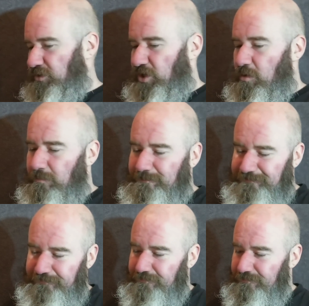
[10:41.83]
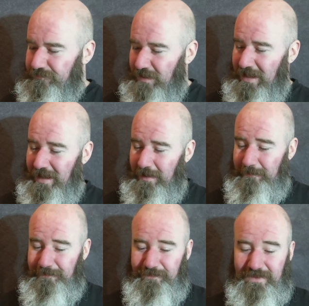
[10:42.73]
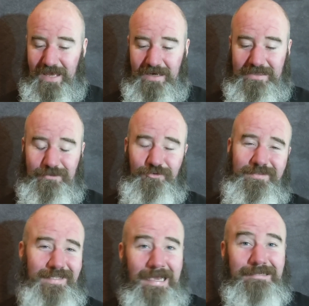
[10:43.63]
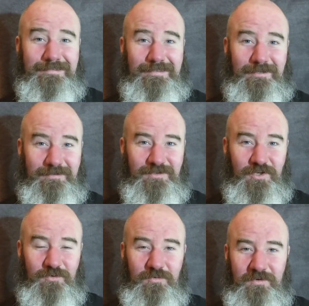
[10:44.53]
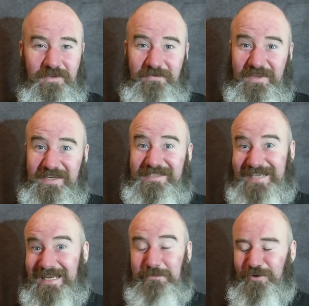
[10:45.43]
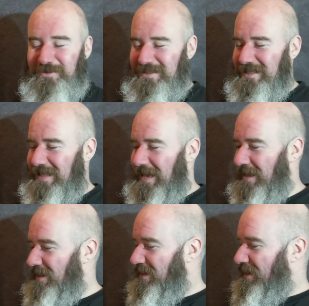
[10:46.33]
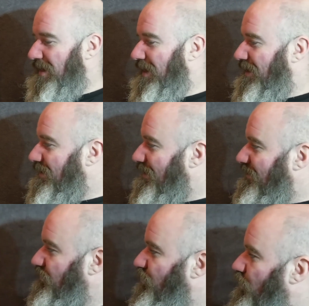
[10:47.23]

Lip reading: So, that leads us nicely onto the fact that he teleported in there. And it